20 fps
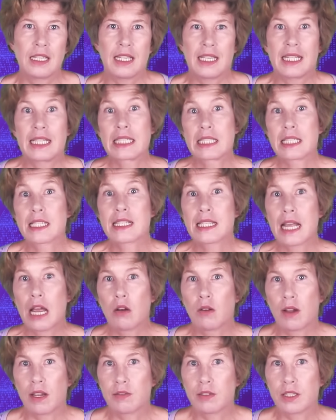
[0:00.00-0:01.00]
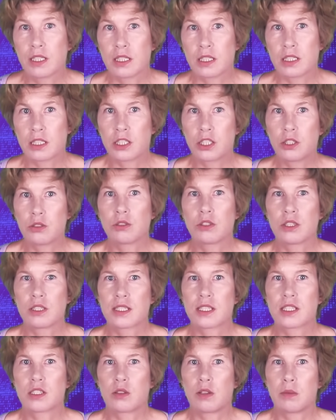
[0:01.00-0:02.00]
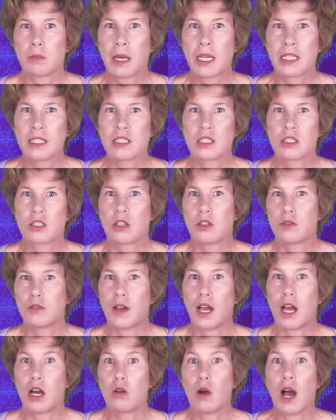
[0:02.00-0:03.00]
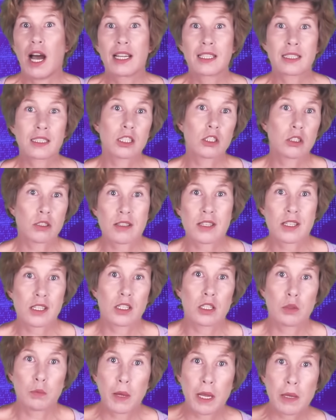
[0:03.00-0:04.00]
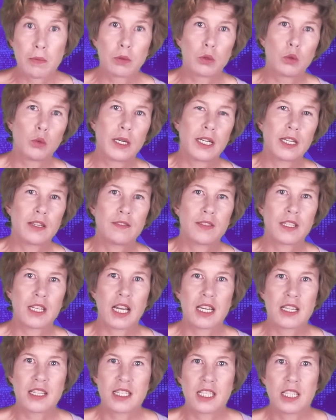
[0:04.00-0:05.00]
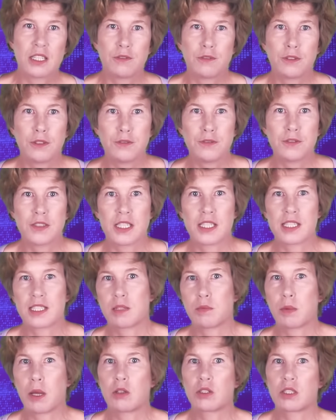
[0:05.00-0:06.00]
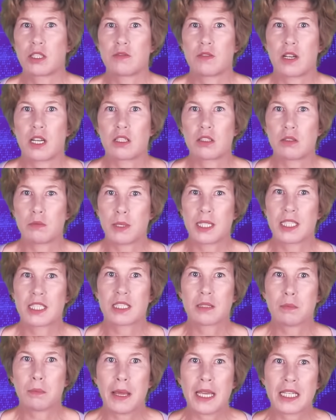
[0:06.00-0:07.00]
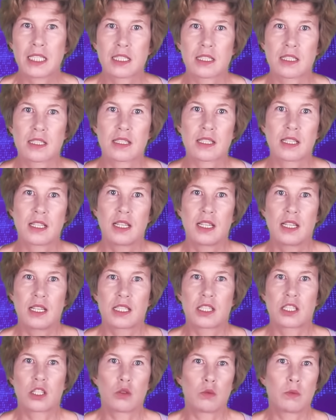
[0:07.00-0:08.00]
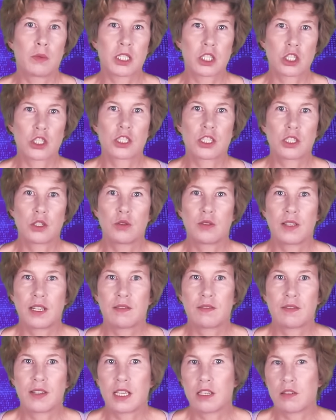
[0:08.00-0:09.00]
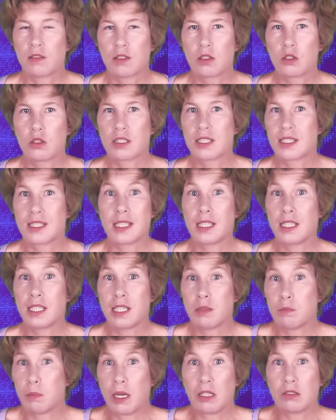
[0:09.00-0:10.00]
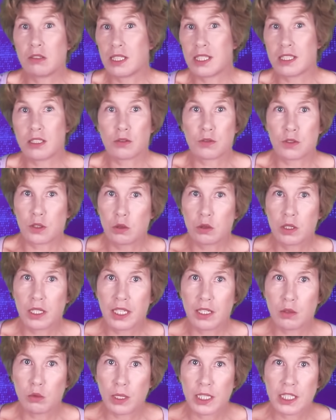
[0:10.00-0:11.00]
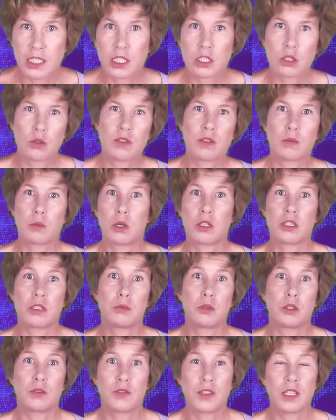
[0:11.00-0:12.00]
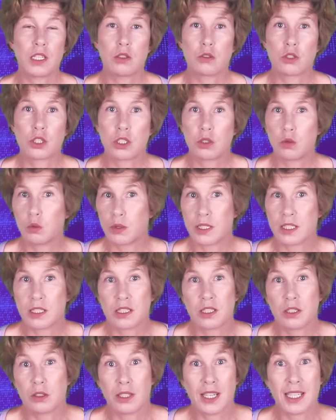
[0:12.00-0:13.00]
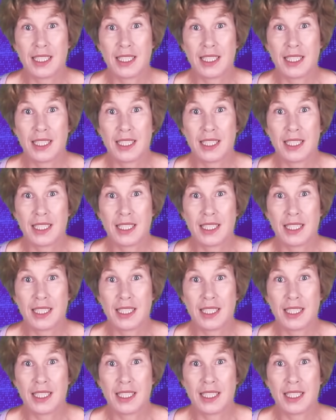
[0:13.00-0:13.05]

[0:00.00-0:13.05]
It is, however, a curious reminder of how unconcerned people were in the 1950s about environmental matters, so much so that they thought sinking barrels of nuclear waste to the bottom of the ocean was a good